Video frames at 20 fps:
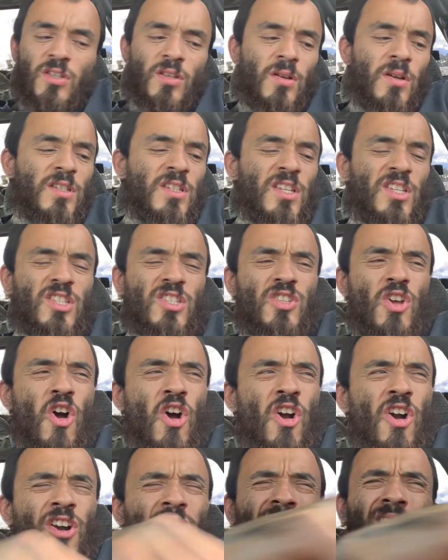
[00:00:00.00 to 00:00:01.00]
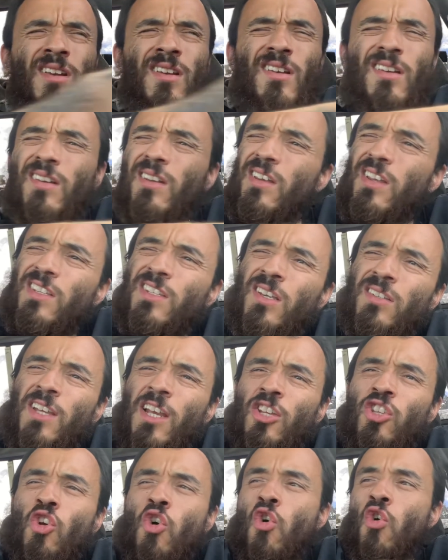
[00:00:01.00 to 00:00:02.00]
Is it torn? It sounds
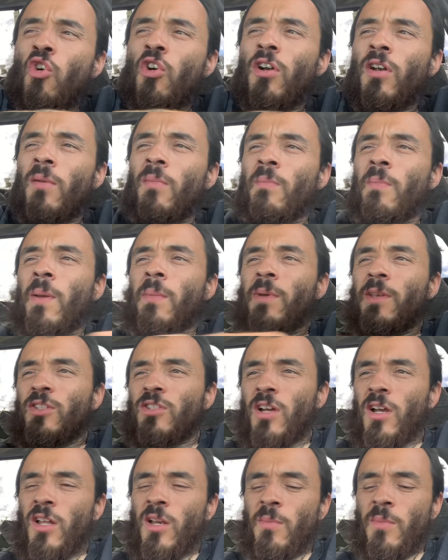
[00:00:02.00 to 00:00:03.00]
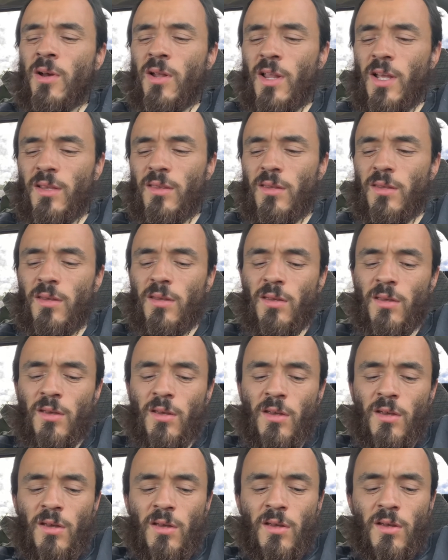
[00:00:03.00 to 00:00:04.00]
like torn. Maybe he's talking about like the
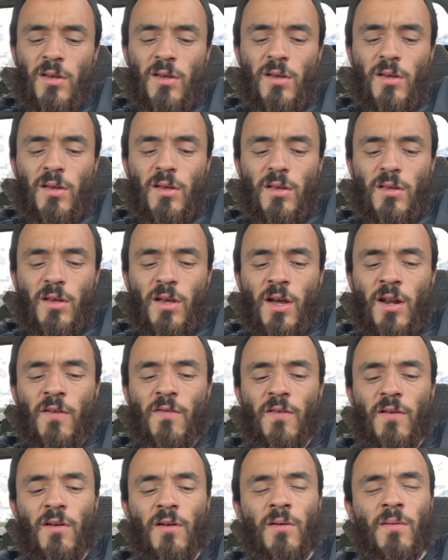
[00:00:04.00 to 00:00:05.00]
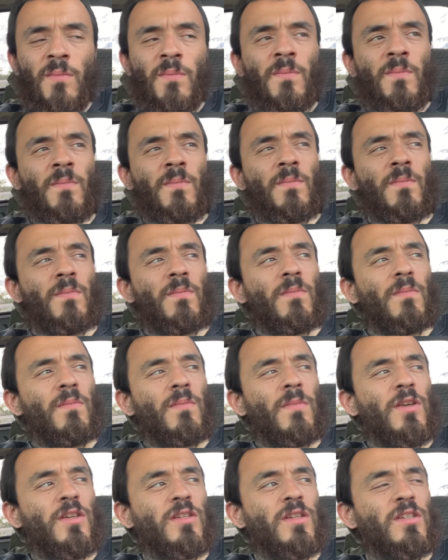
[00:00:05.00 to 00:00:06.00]
kind of um,
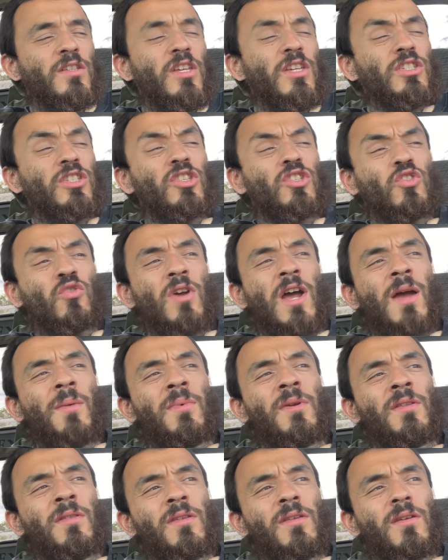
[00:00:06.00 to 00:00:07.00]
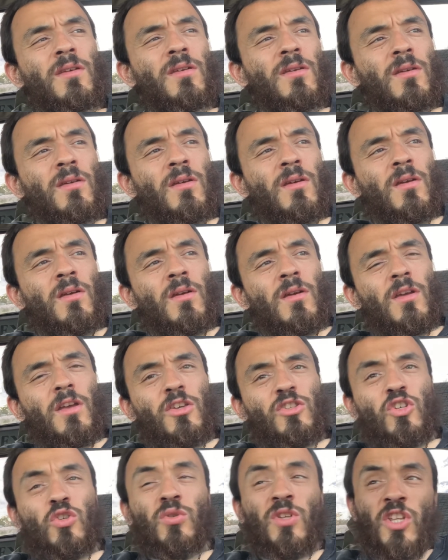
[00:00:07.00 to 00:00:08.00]
he's, he's describing the
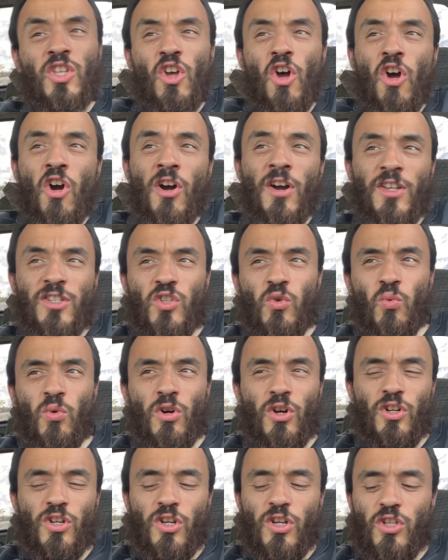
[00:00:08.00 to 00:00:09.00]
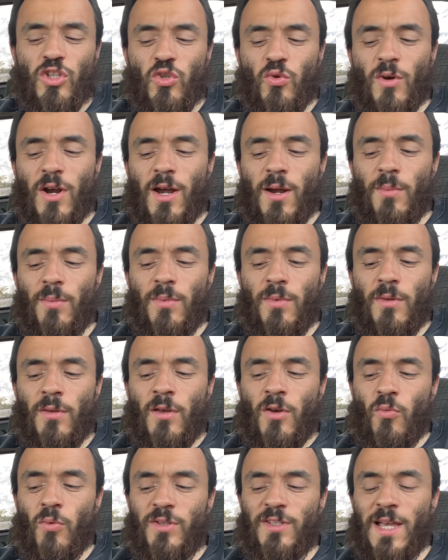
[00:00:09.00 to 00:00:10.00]
he's using torn as a word to describe
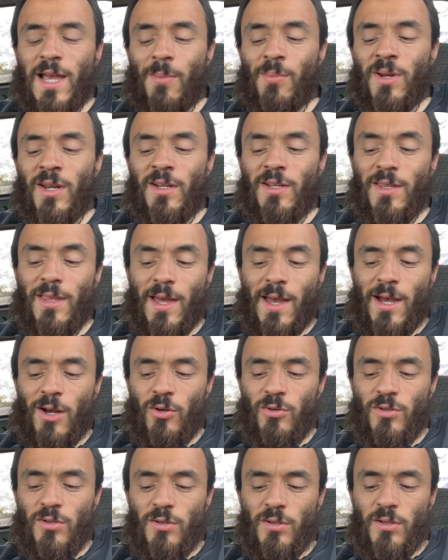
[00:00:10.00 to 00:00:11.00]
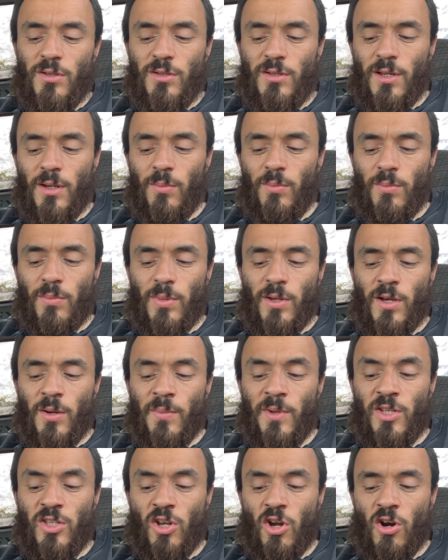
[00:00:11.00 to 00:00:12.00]
what's happening to the house. It's like
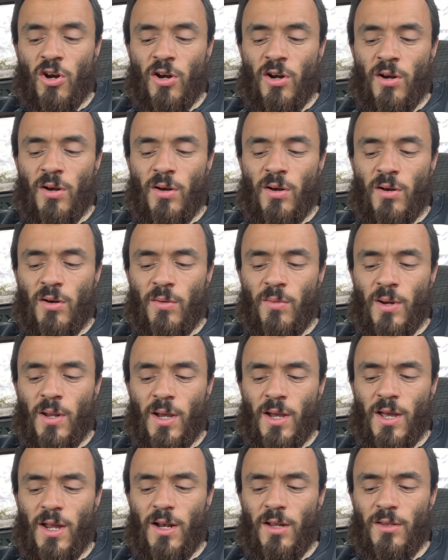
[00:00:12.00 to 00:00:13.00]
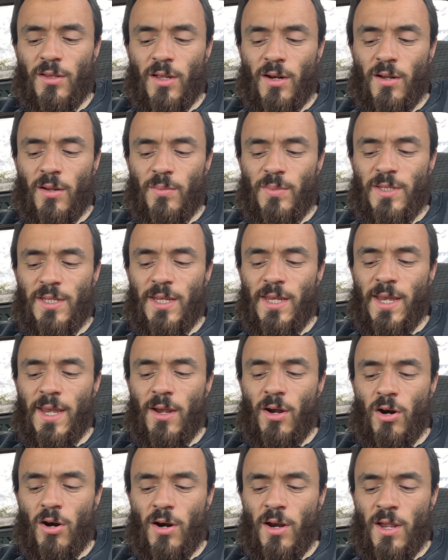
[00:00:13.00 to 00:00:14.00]
becoming torn. I looked it up. T A
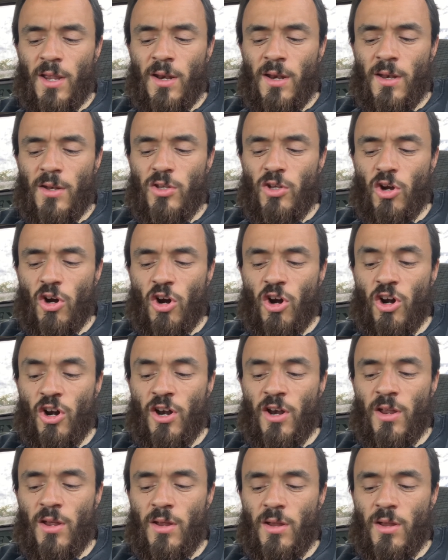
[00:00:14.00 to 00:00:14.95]
R N. Tarn.